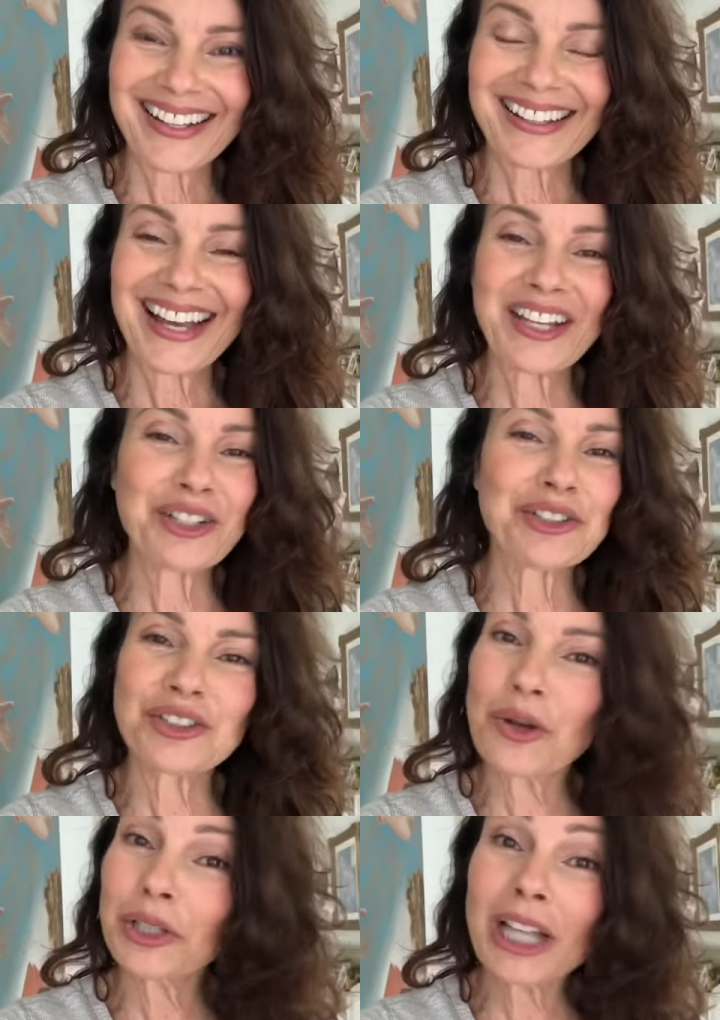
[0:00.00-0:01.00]
that you're
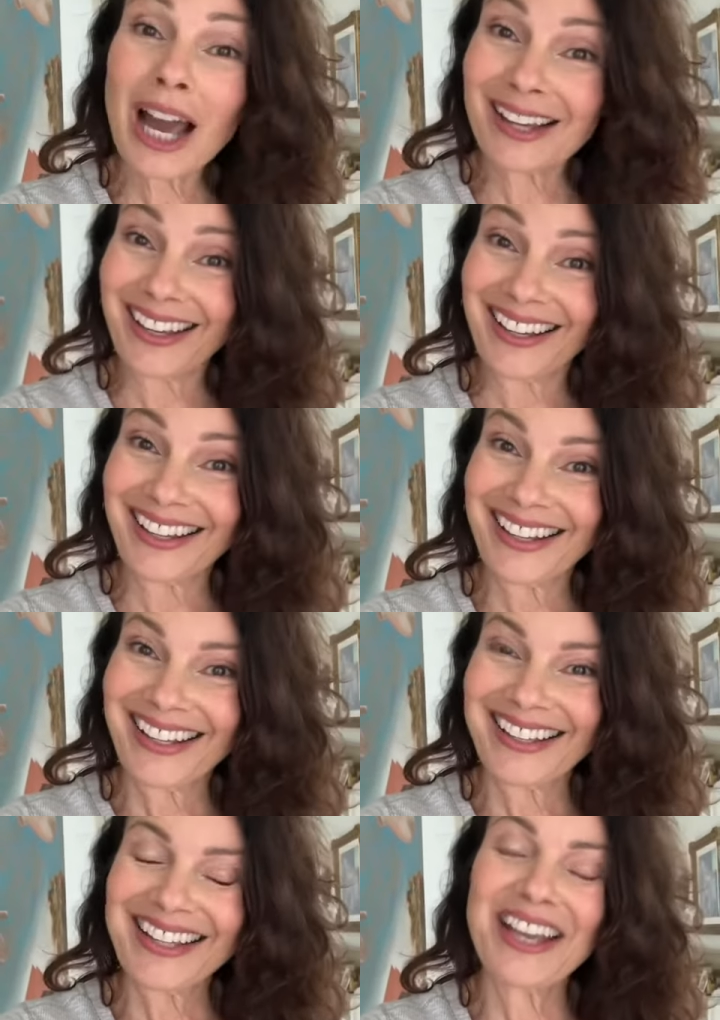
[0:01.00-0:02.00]
so lucky
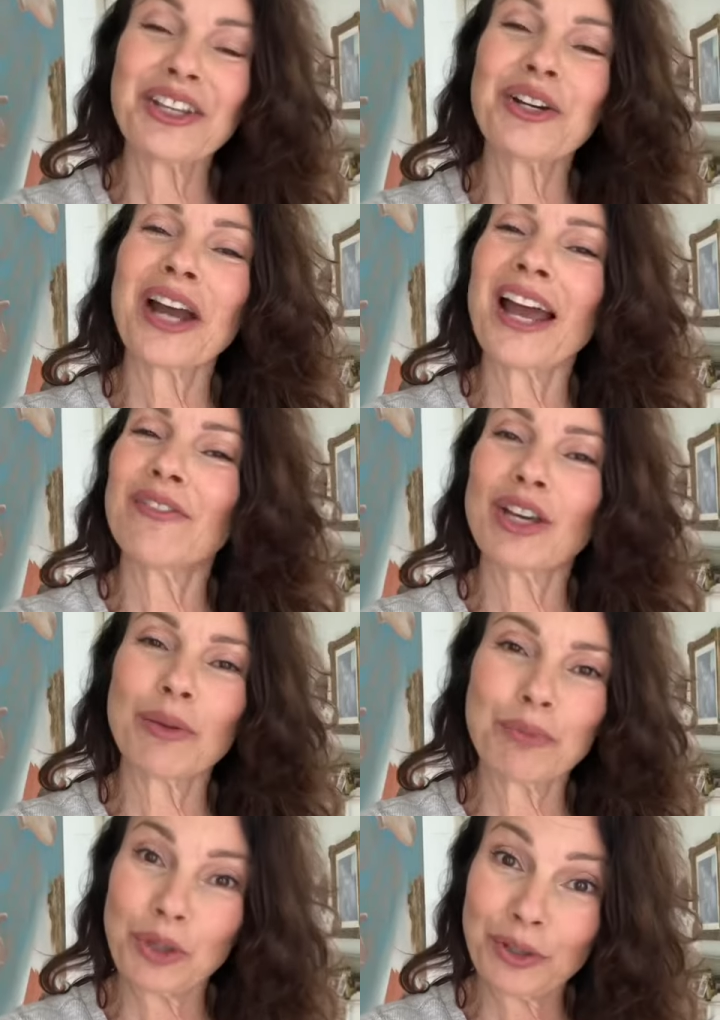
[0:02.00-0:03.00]
that you're having a
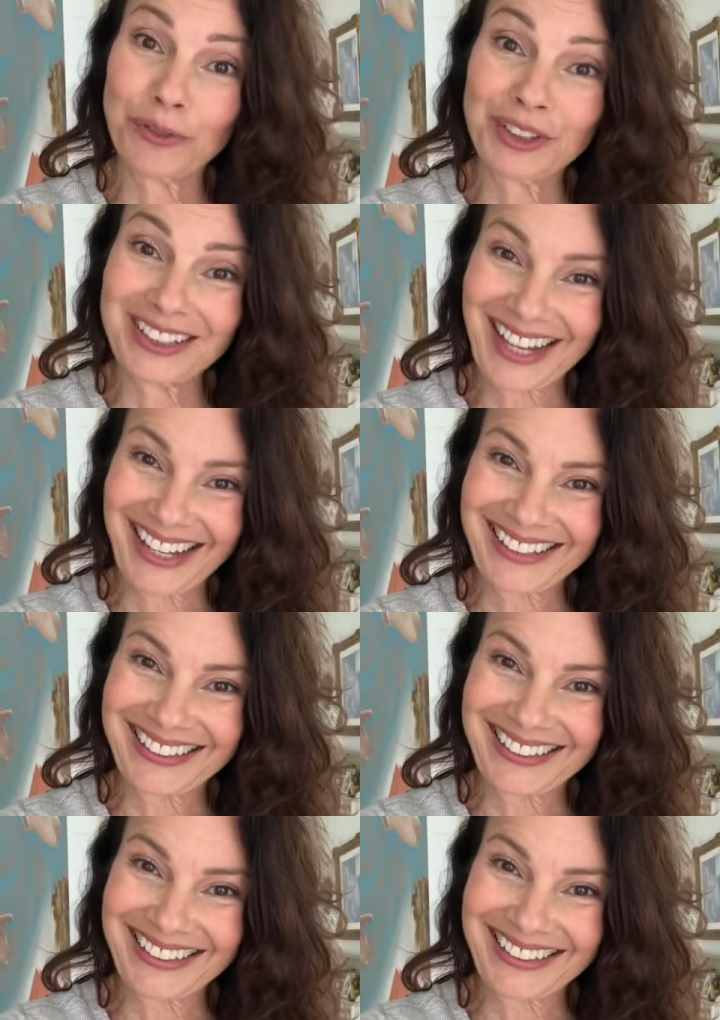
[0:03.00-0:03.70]
beautiful day.